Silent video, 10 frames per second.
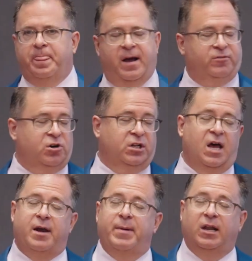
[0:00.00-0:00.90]
I've learned a
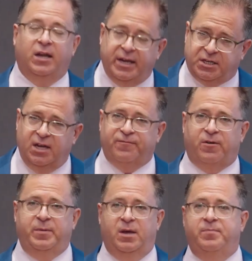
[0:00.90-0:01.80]
lot about LinkedIn
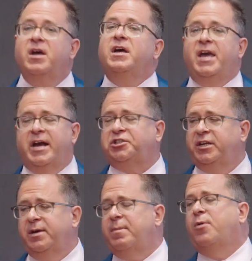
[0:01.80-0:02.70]
from him. He actually
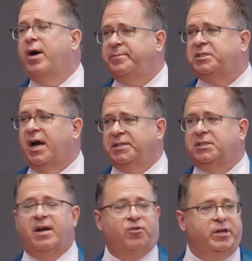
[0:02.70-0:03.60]
did my website
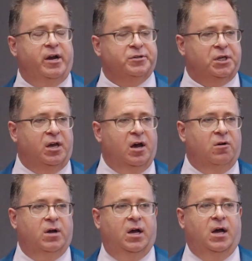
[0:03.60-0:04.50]
several years ago,
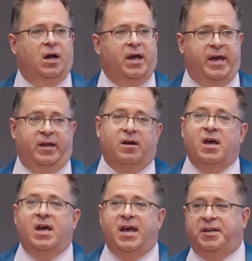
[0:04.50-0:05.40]
and
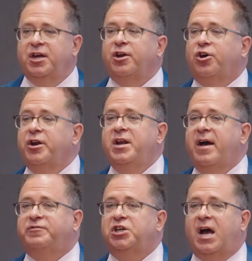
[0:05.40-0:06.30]
he did a good
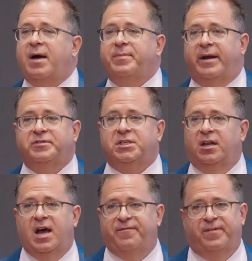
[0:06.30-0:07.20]
enough job that I've still
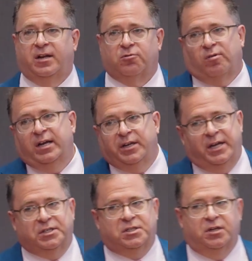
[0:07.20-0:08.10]
not felt a real
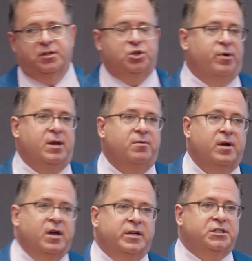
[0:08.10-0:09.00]
need to do any
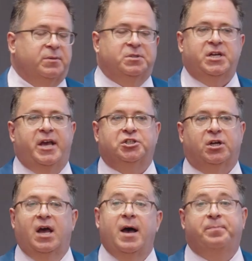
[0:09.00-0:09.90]
substantial
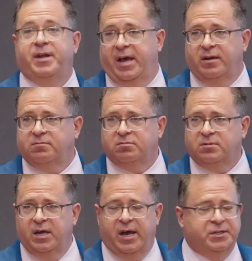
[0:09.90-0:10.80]
update.
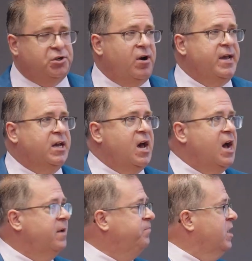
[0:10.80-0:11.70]
He's a great
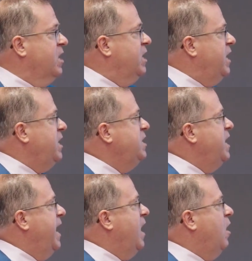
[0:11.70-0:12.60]
guy. He
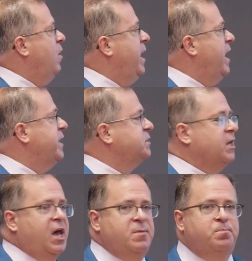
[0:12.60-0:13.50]
now has
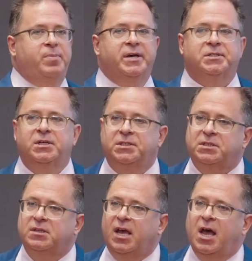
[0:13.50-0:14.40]
a
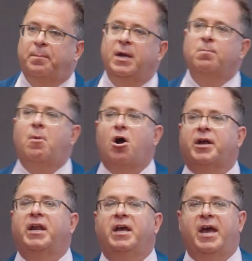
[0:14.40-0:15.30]
business helping
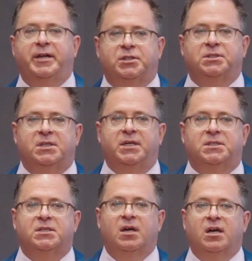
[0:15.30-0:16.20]
marketing
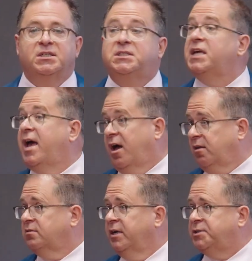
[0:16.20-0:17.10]
agencies sell.
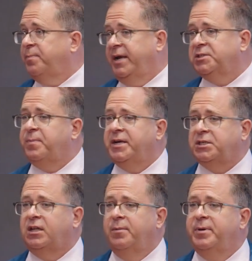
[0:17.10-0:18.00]
He's
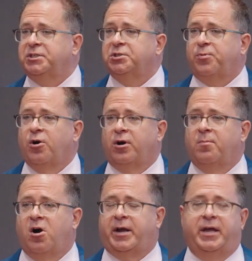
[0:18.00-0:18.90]
basically a business broker to
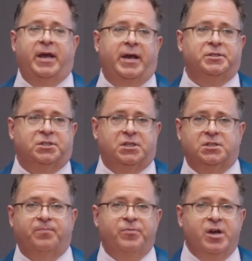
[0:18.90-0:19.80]
marketing agencies.
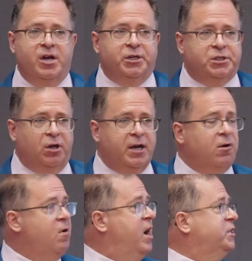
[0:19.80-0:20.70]
So look at
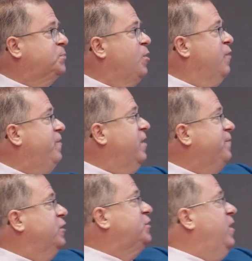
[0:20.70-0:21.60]
Ryan's profile.
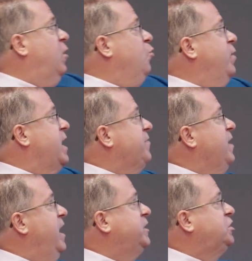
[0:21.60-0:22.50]
First of all, we got the
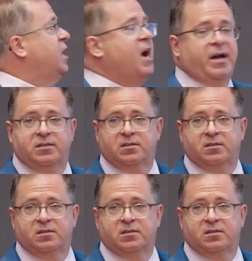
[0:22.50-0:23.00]
headshot.